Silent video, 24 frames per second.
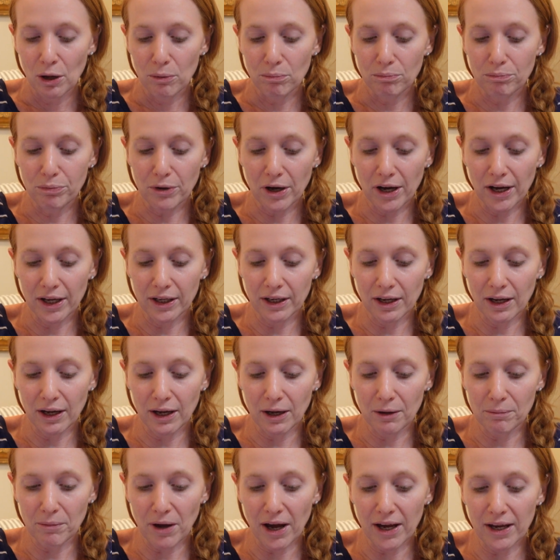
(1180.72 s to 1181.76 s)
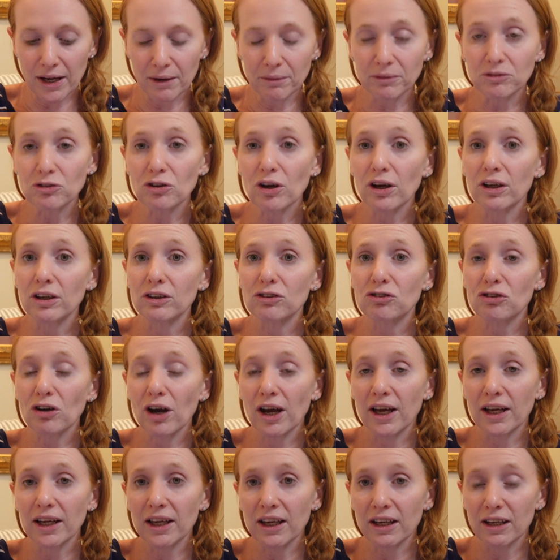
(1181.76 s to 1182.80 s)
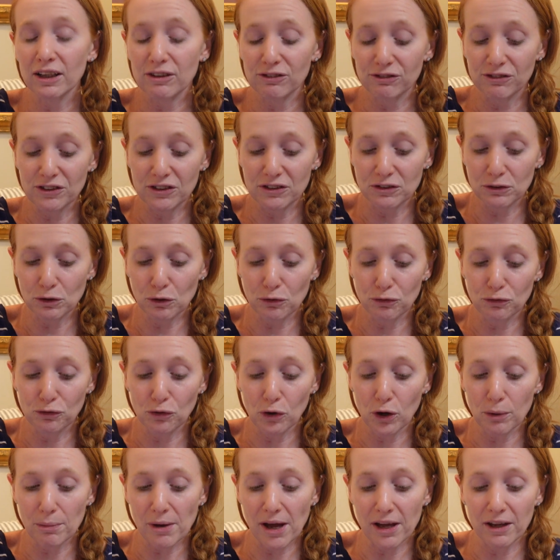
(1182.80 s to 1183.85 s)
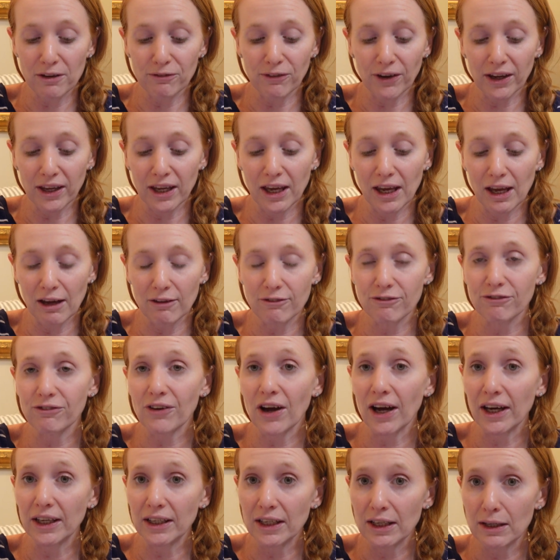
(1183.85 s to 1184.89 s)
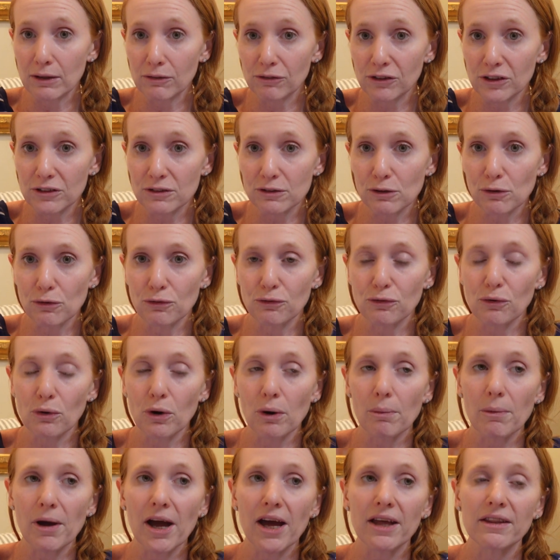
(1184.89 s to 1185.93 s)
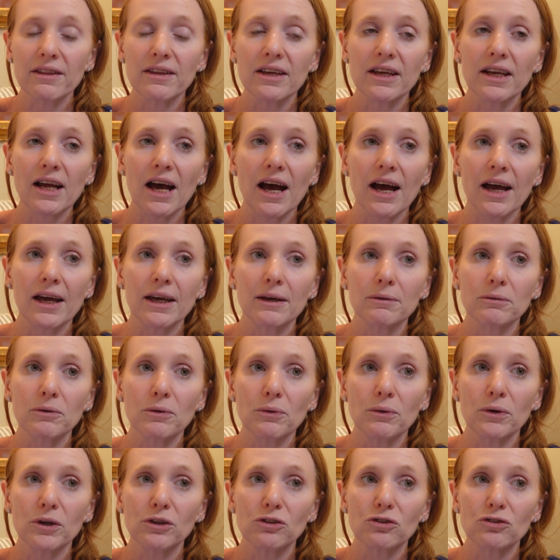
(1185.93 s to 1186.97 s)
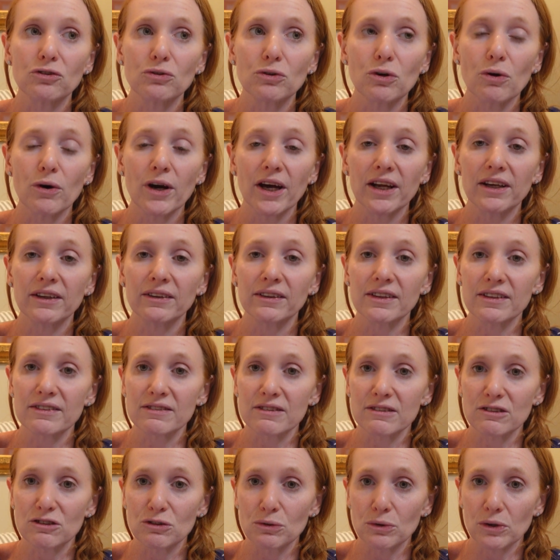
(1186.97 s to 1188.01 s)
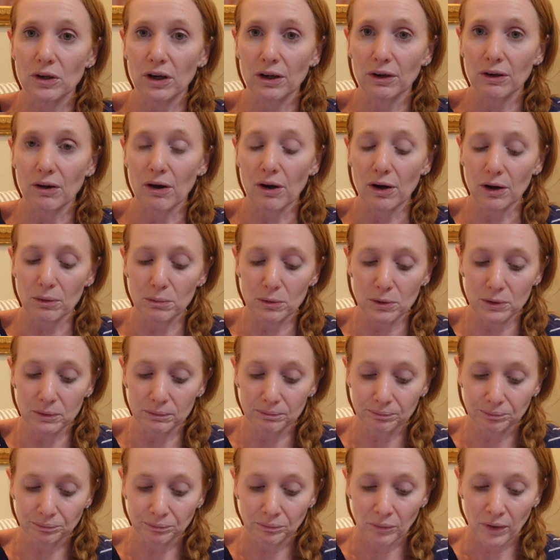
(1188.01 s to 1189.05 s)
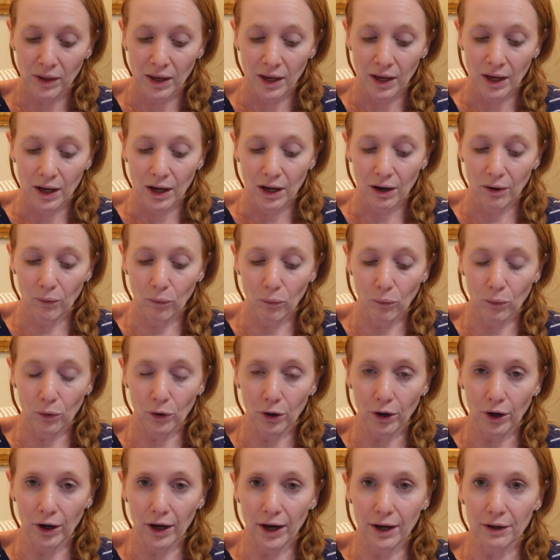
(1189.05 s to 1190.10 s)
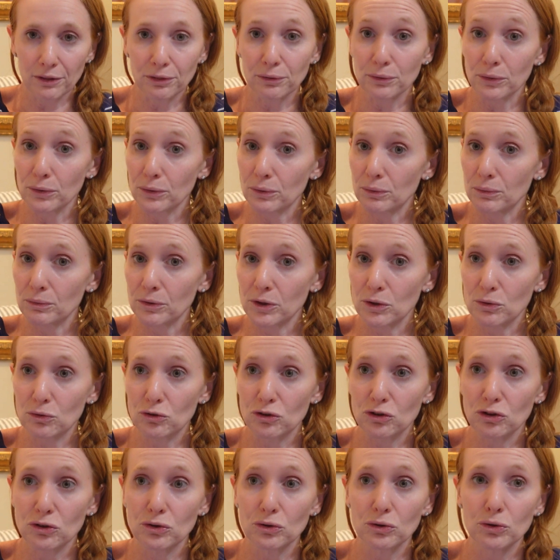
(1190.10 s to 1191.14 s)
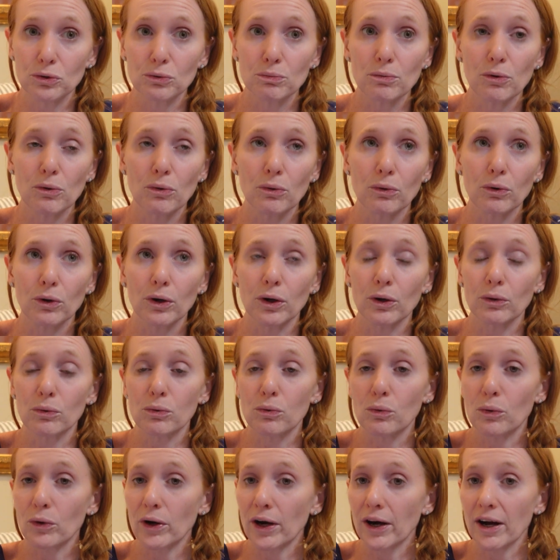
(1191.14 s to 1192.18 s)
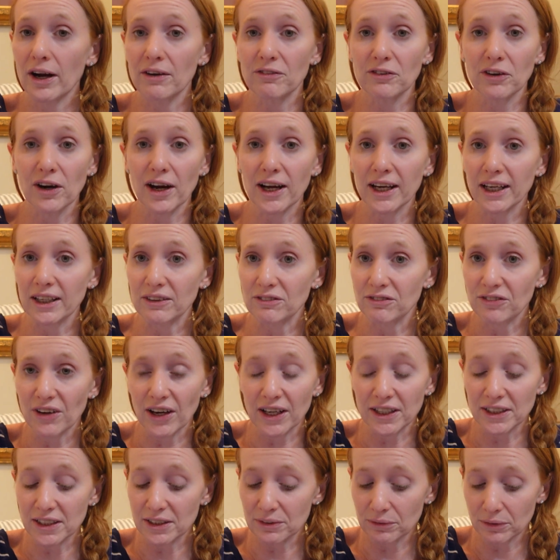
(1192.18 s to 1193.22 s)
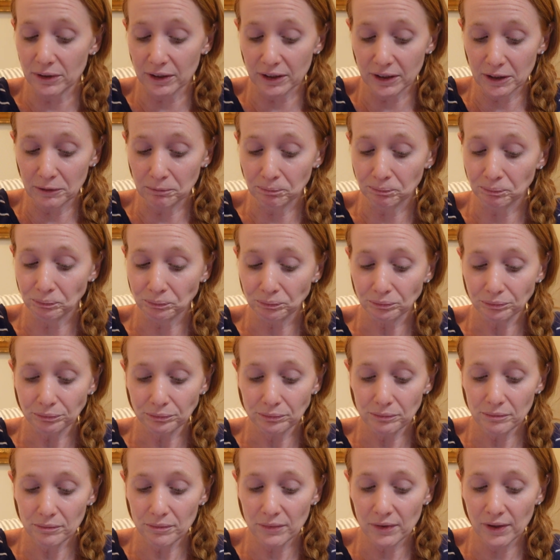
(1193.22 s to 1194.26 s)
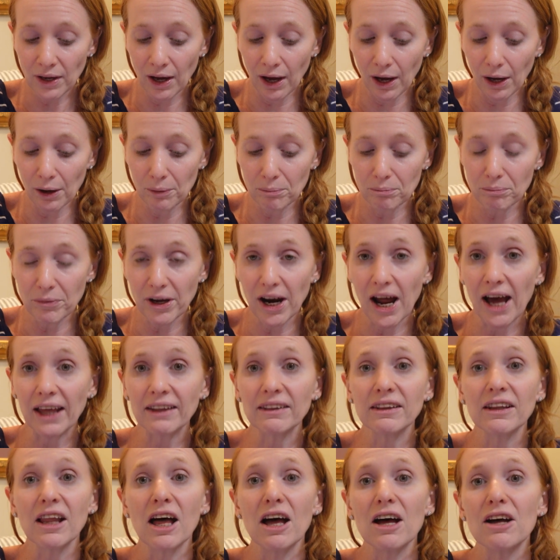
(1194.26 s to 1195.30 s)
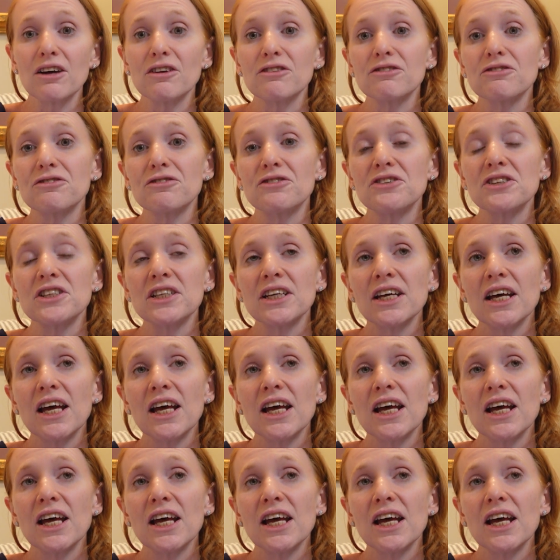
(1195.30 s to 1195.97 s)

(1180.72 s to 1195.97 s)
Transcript: But I am trying and get it in physical format. If I can't find it in physical format, then I am going to go ahead and listen to it on Audible or through YouTube or wherever I can find it, really. But I loved